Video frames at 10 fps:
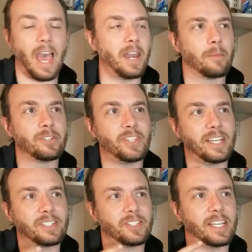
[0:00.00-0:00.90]
at number
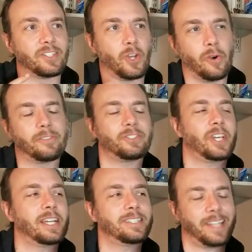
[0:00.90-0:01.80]
6, it's
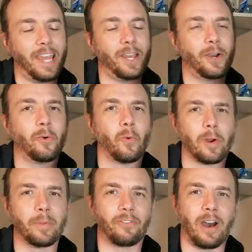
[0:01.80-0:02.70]
oversized KO
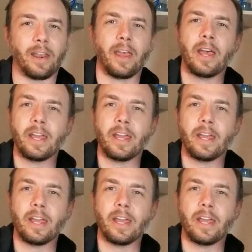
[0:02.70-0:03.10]
Warbotron.